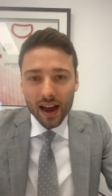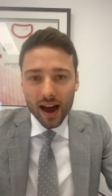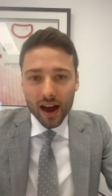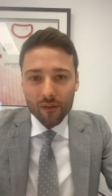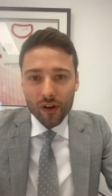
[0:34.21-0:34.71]

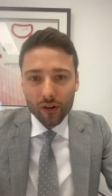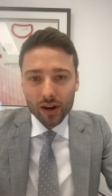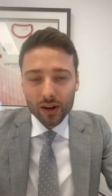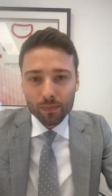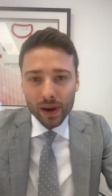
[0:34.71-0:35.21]
Uh, a
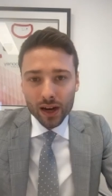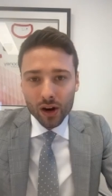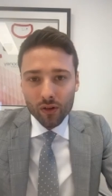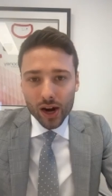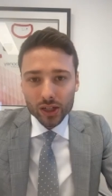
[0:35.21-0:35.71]
very big
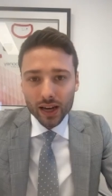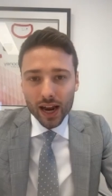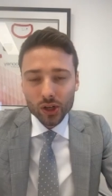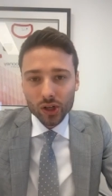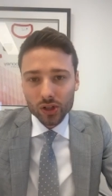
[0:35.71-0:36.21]

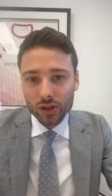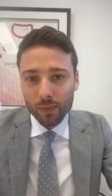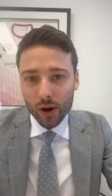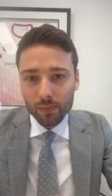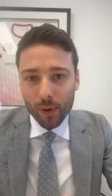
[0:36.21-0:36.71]
congratulations to
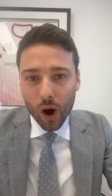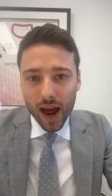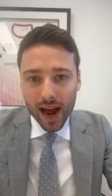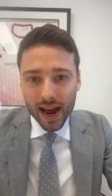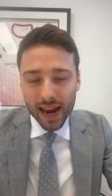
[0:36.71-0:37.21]
both
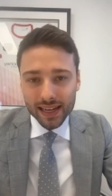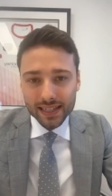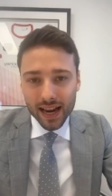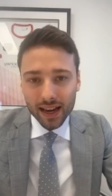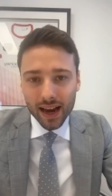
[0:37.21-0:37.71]
buyer and
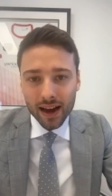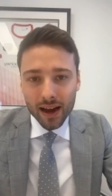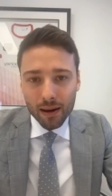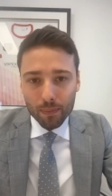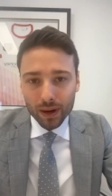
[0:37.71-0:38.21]
seller